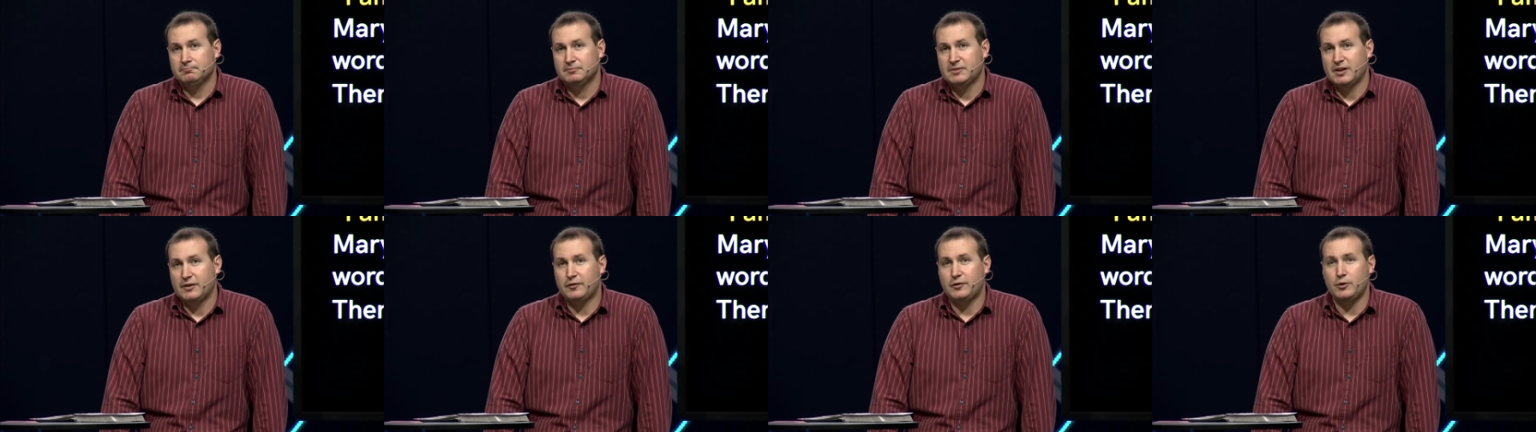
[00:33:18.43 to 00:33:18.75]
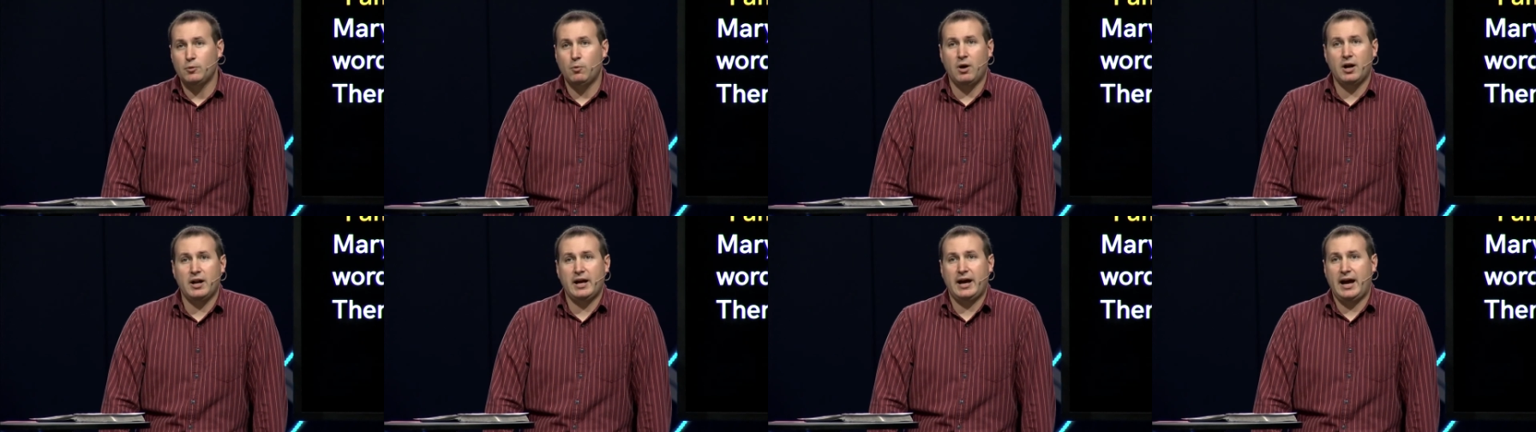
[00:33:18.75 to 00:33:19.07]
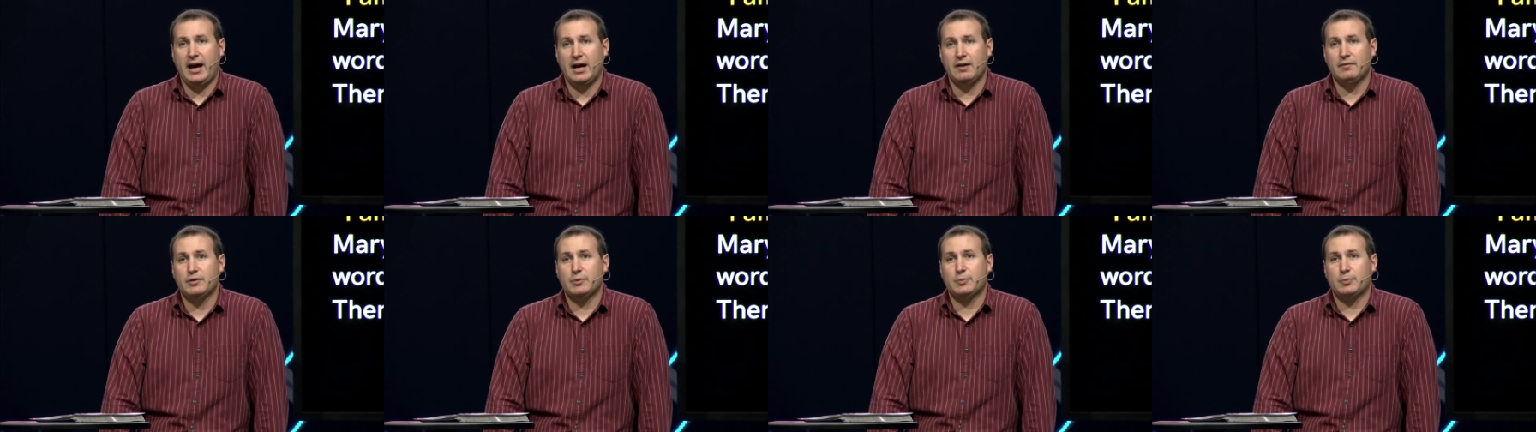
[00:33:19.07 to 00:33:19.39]
If you want to
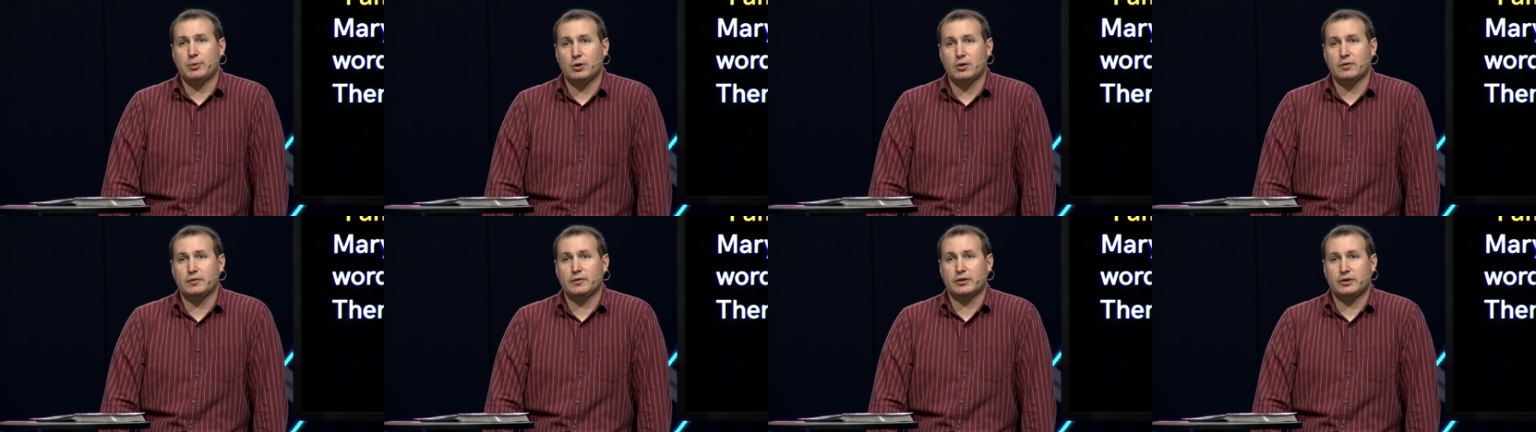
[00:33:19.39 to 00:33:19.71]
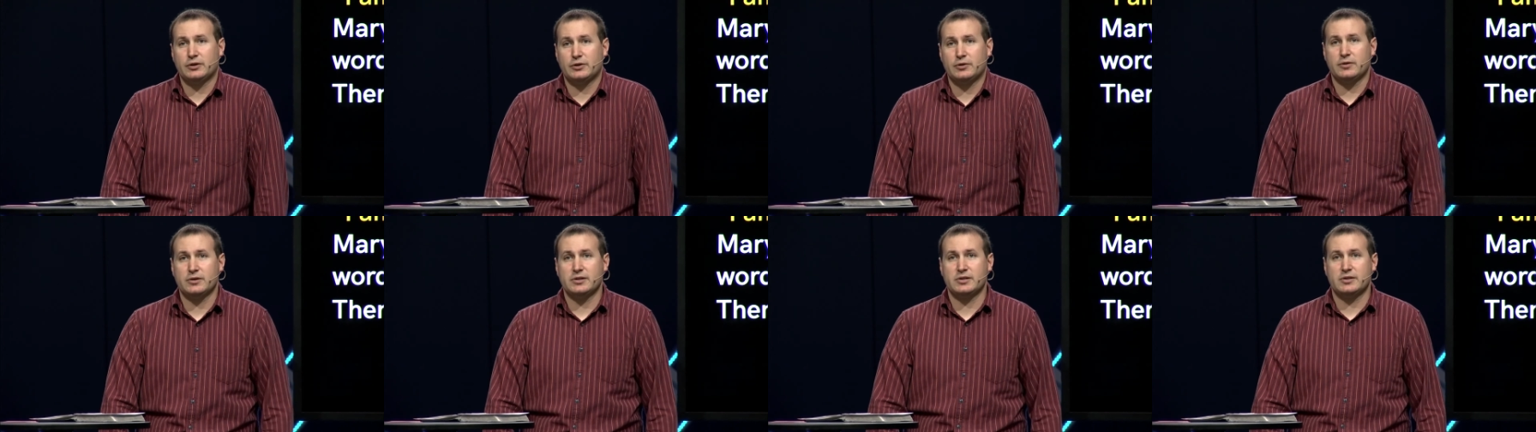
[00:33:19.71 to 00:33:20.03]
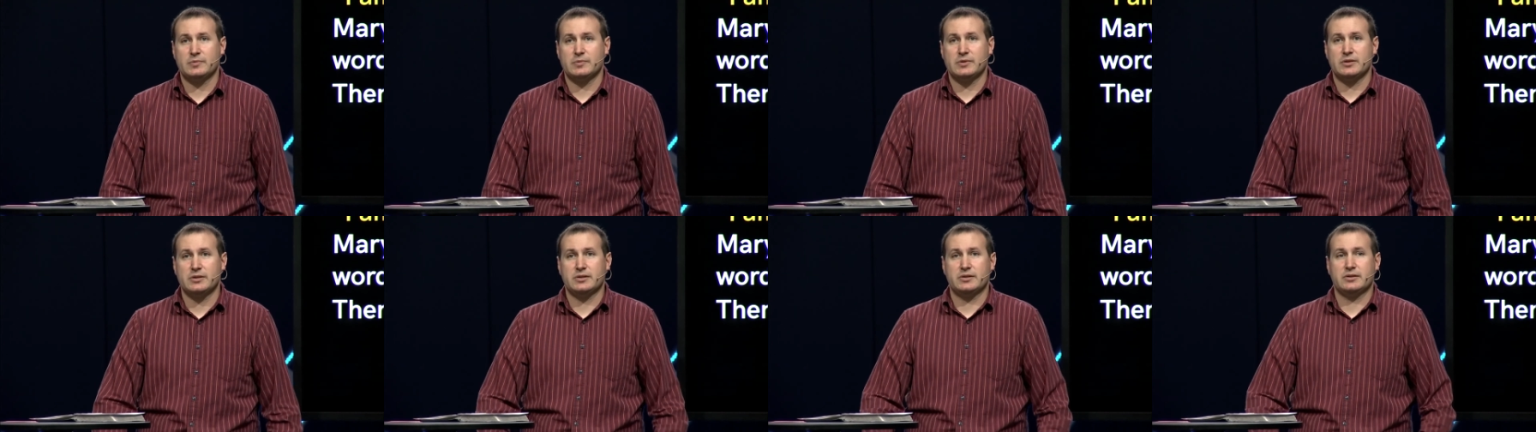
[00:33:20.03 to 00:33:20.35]
have the perfect
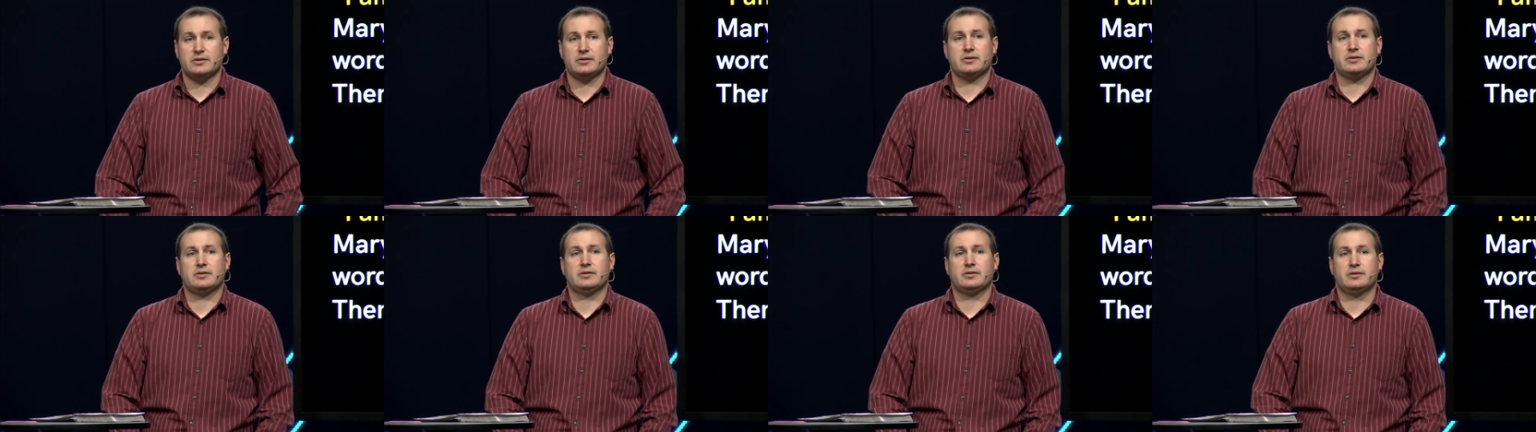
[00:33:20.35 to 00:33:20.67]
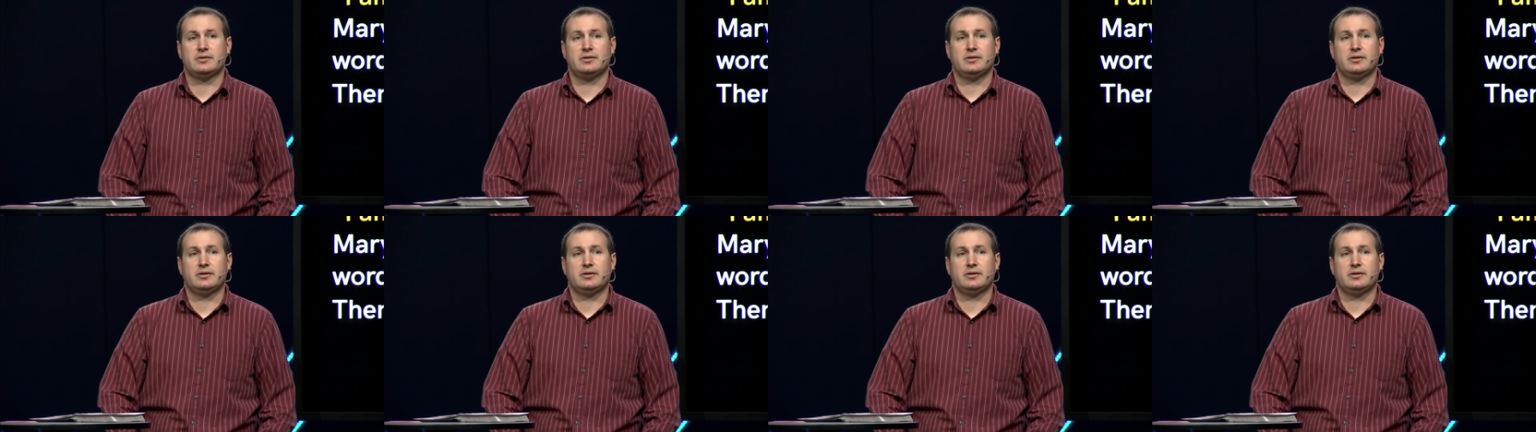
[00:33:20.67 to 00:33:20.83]
Christmas,